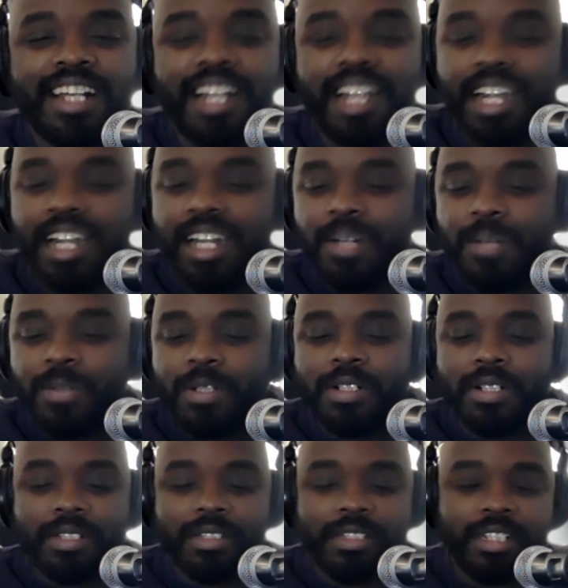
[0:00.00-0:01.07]
All right. Well,
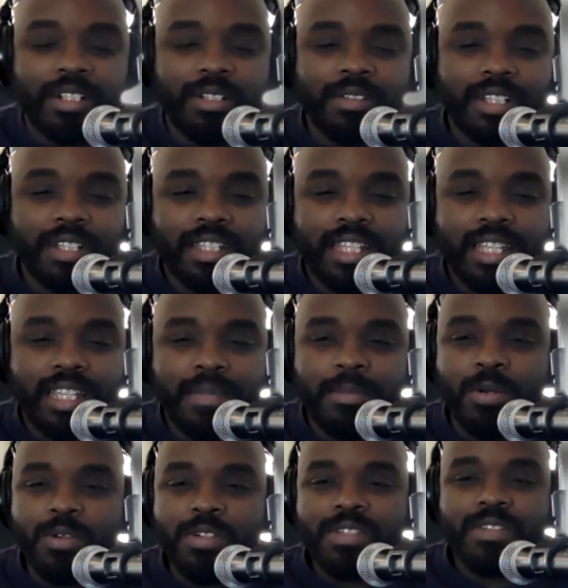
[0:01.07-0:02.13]
keep the
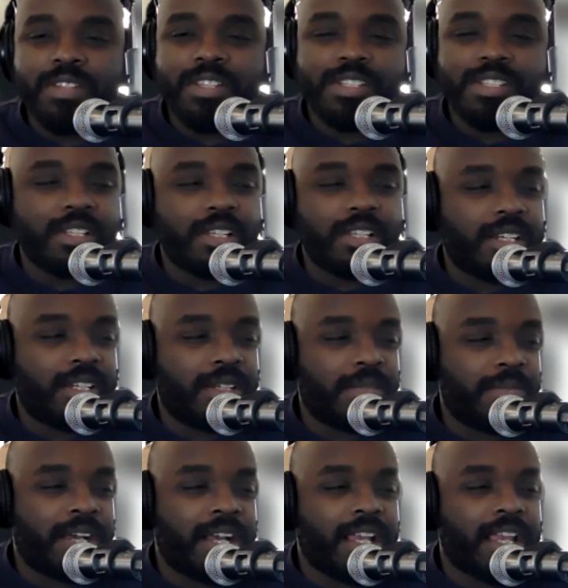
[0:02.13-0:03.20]
Oyster Ninja
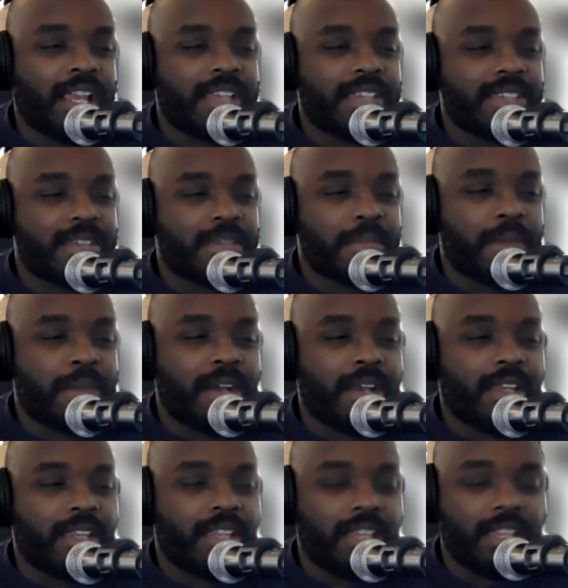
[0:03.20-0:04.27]
podcast in
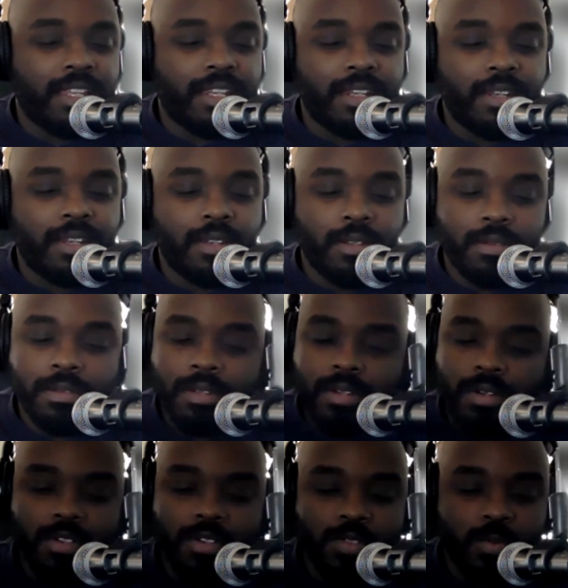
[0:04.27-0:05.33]
mind. And of
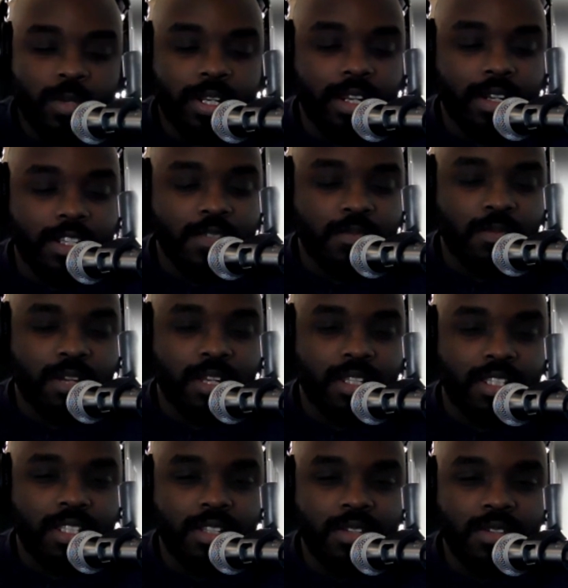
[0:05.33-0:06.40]
course, we're here to spread
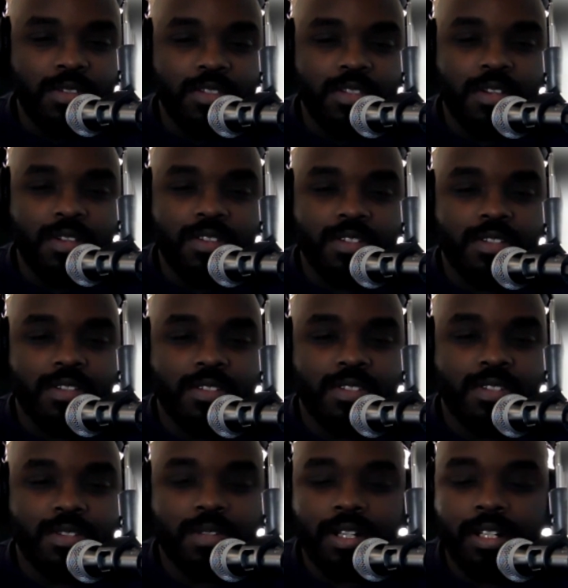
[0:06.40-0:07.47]
the news also.
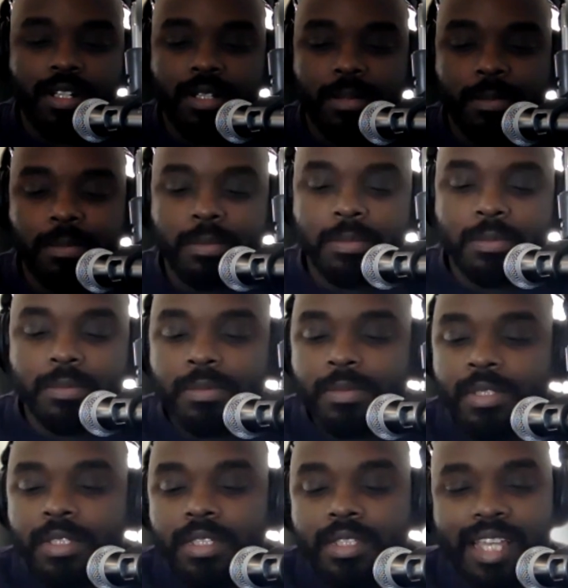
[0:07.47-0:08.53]
So
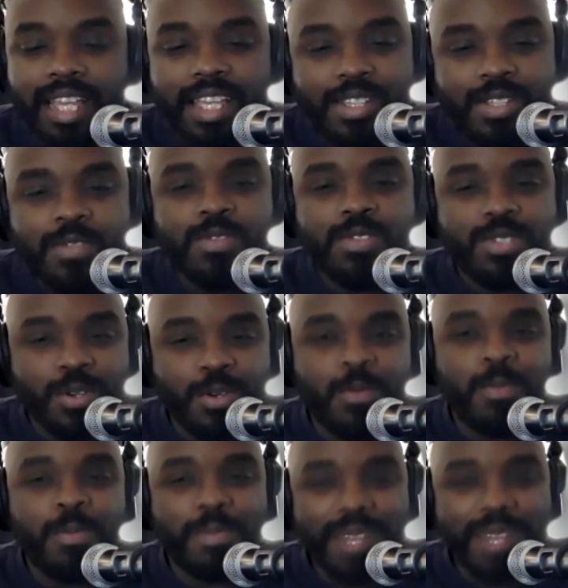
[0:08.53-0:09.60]
thank you
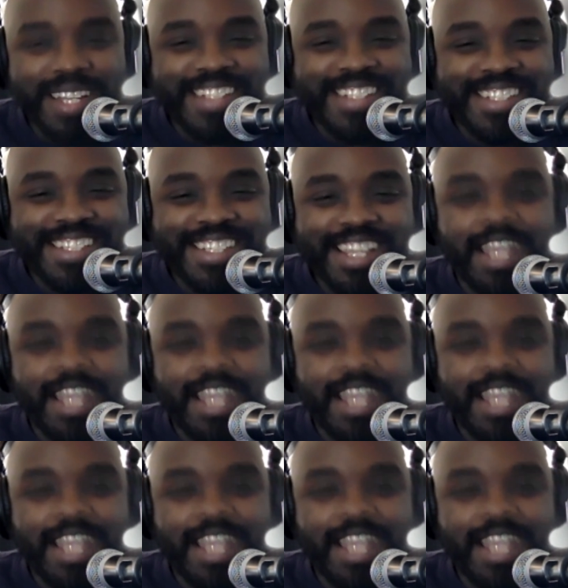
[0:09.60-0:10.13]
so much.